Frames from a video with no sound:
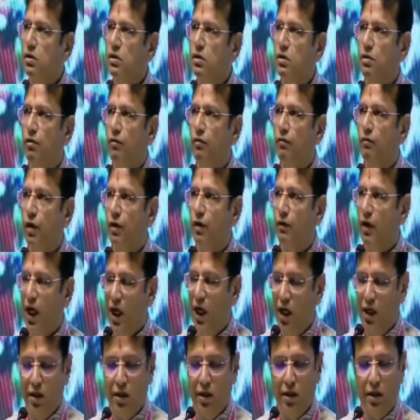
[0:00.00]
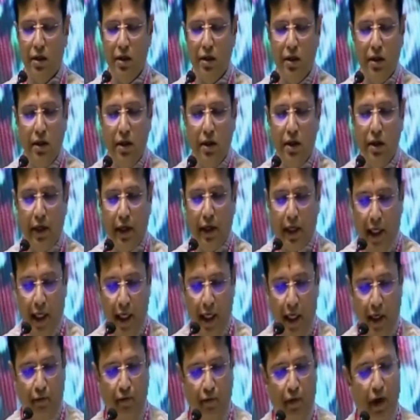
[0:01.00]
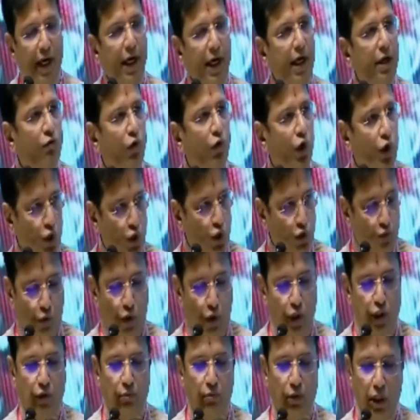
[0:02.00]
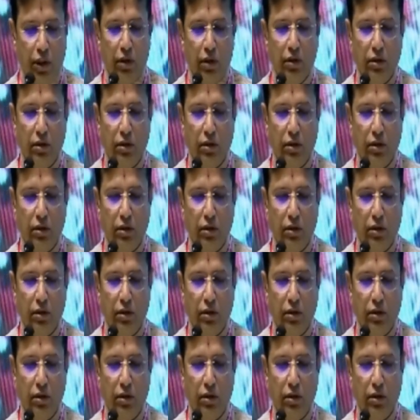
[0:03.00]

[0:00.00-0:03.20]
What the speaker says: we will redefine what is possible,